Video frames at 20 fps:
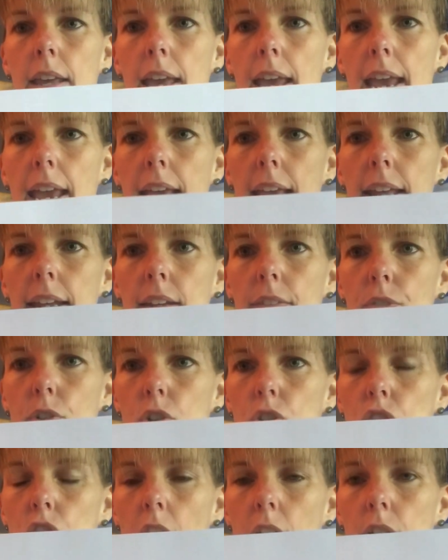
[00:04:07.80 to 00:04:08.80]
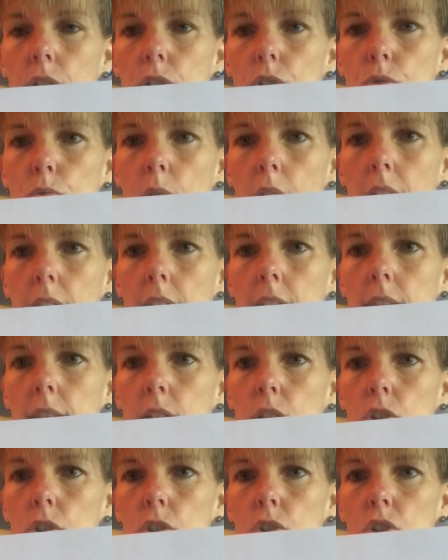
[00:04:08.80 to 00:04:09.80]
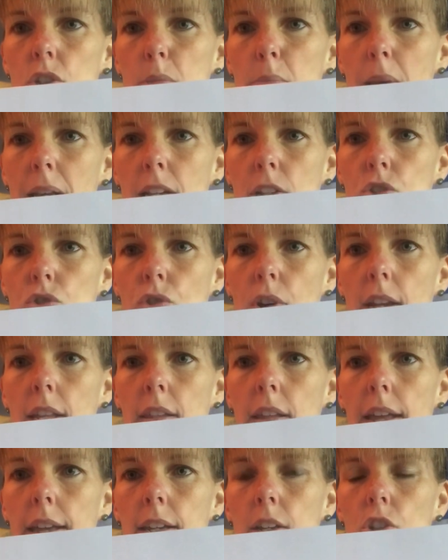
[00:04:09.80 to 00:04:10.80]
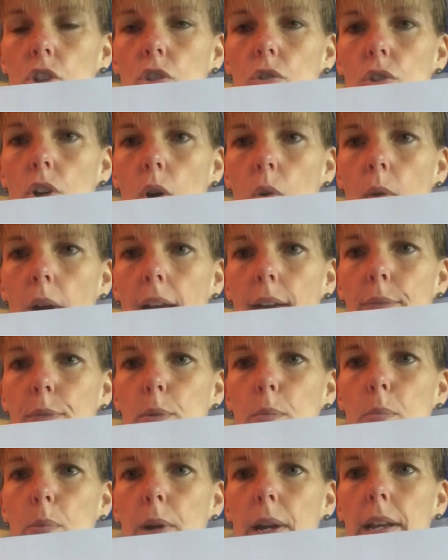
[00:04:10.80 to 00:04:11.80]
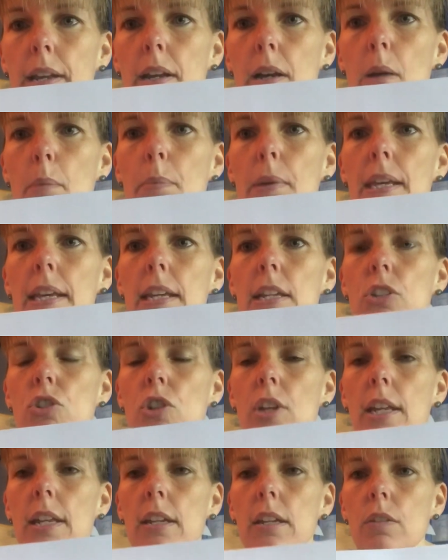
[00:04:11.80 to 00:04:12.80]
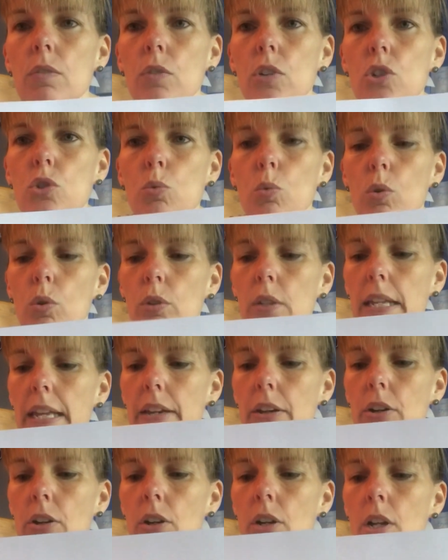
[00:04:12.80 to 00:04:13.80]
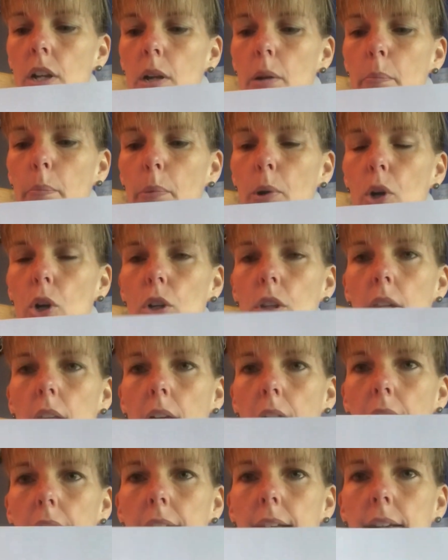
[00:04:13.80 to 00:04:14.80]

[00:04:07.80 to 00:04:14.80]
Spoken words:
And if your child is ready, then you can just make a straight line and you don't have to break up each individual letter per line.